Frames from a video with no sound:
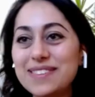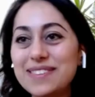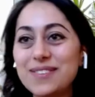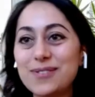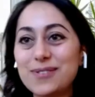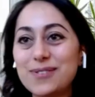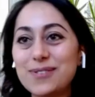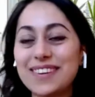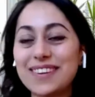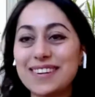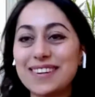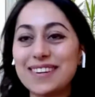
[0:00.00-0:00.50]
You
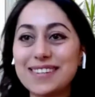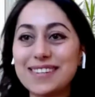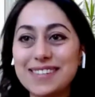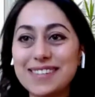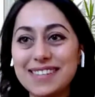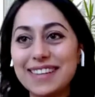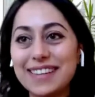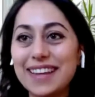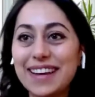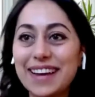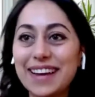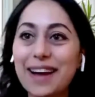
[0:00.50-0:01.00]
just get to
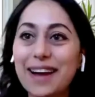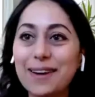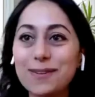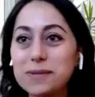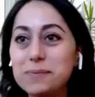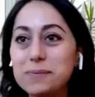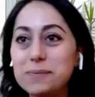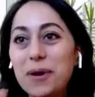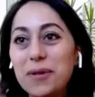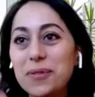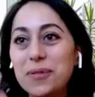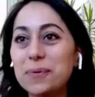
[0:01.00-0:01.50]
see like how
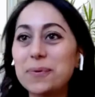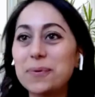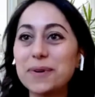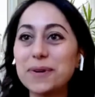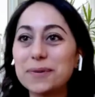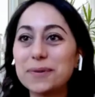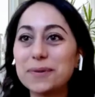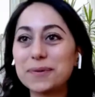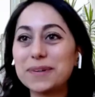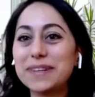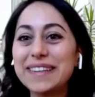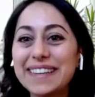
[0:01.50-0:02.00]
small the
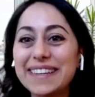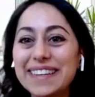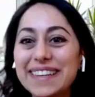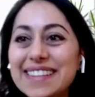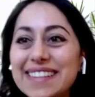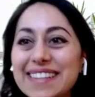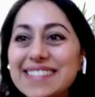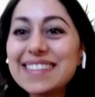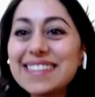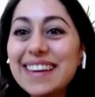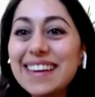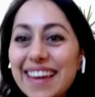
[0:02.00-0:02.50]
world really
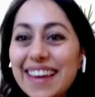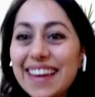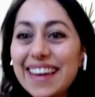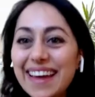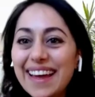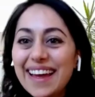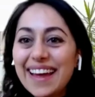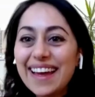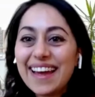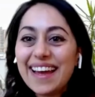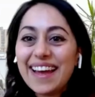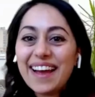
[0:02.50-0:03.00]
is.
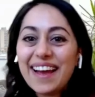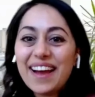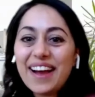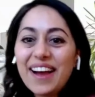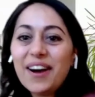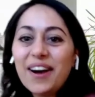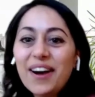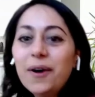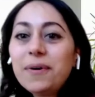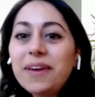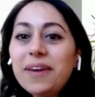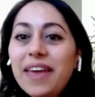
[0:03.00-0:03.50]

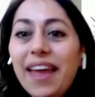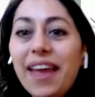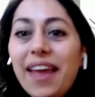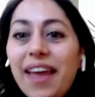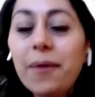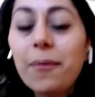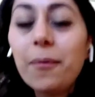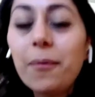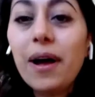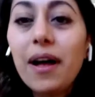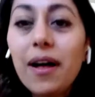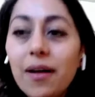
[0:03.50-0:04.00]
Okay,
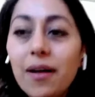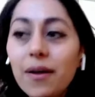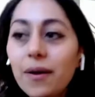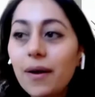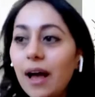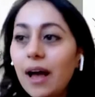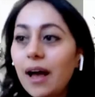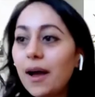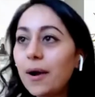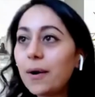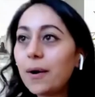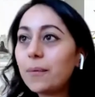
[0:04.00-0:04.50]
well,
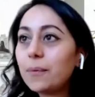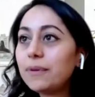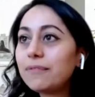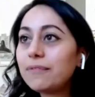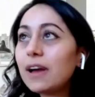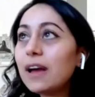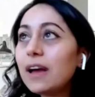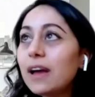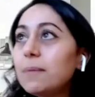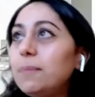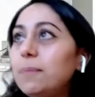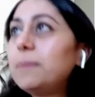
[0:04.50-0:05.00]
we've
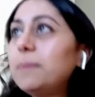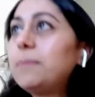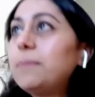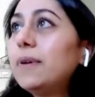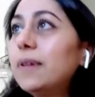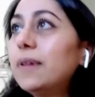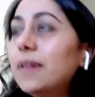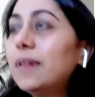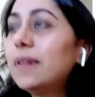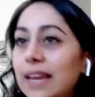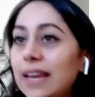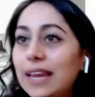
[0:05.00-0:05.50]
got
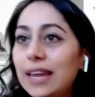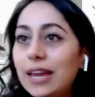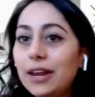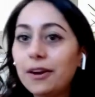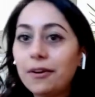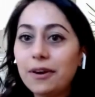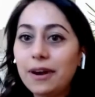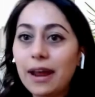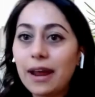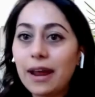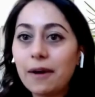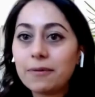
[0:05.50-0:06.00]
people in
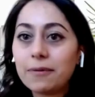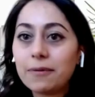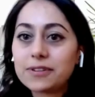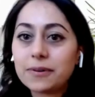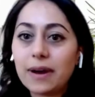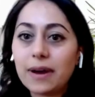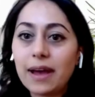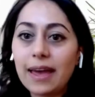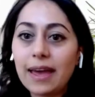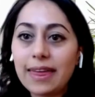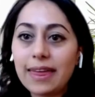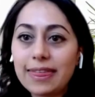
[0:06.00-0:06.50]
here now, so
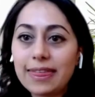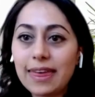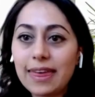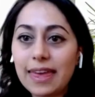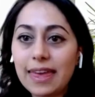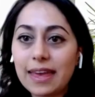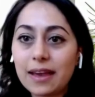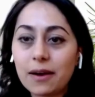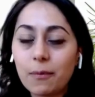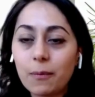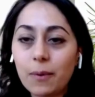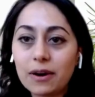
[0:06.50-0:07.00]
I
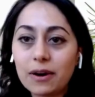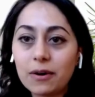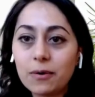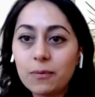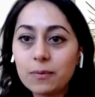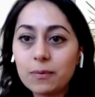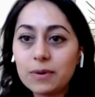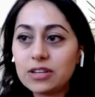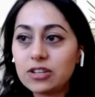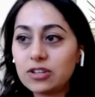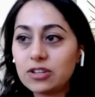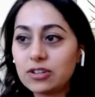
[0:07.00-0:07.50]
think why don't
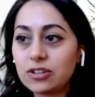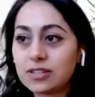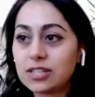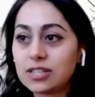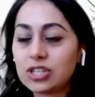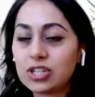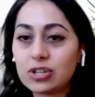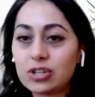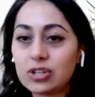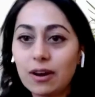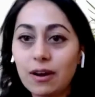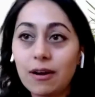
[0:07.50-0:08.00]
we
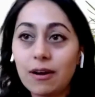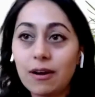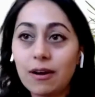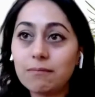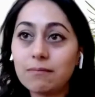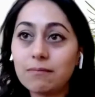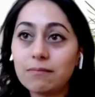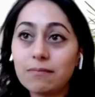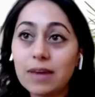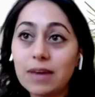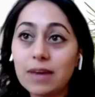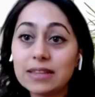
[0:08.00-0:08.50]
just
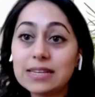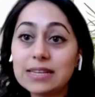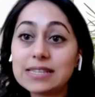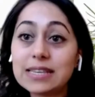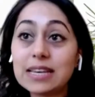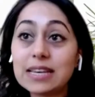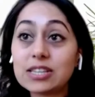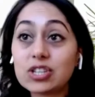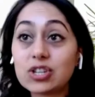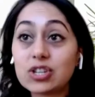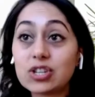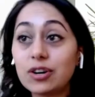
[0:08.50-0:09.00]
at least
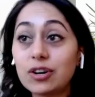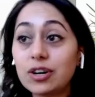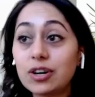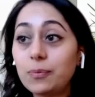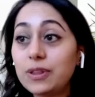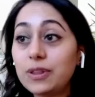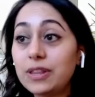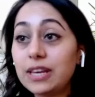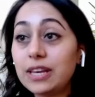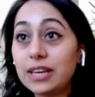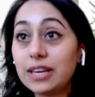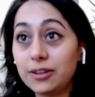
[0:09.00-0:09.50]
get started
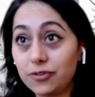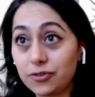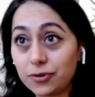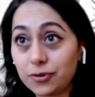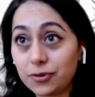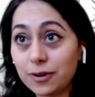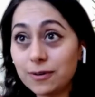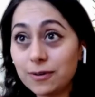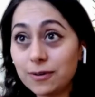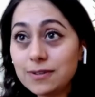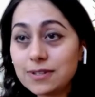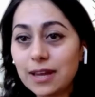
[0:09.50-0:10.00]
with the
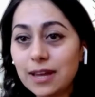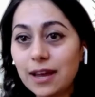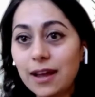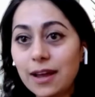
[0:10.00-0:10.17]
intros.